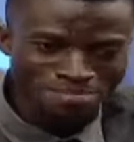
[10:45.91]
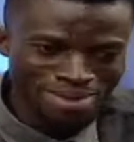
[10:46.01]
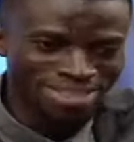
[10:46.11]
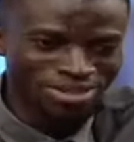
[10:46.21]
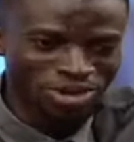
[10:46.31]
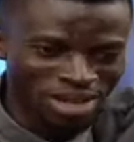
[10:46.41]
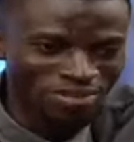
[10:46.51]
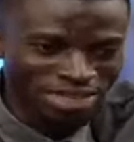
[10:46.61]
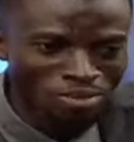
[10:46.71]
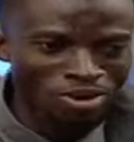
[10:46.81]
But
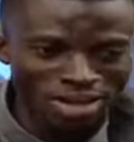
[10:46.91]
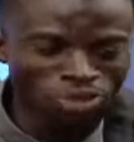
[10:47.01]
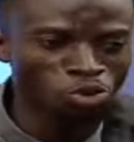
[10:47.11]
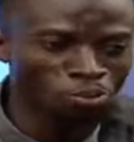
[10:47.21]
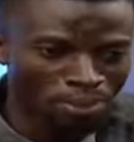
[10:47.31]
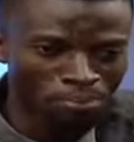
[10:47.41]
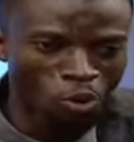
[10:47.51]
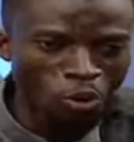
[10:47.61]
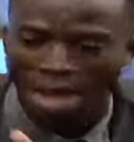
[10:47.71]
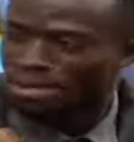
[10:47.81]
giving democracy to people
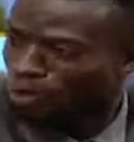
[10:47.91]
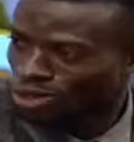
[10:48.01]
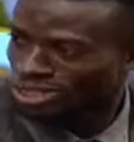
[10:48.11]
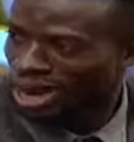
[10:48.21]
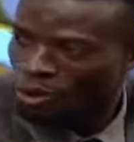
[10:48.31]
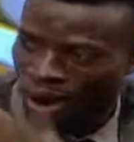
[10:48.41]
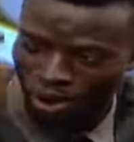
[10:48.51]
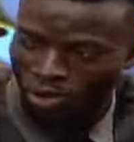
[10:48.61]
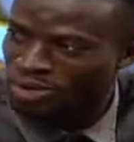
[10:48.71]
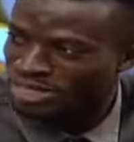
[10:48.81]
who are emotional, who are
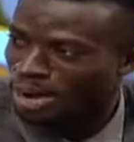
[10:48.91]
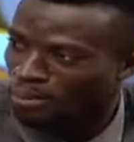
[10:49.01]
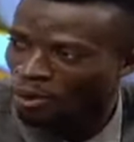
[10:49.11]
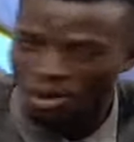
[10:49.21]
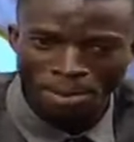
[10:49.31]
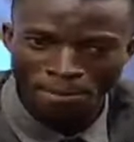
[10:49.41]
not reasonable,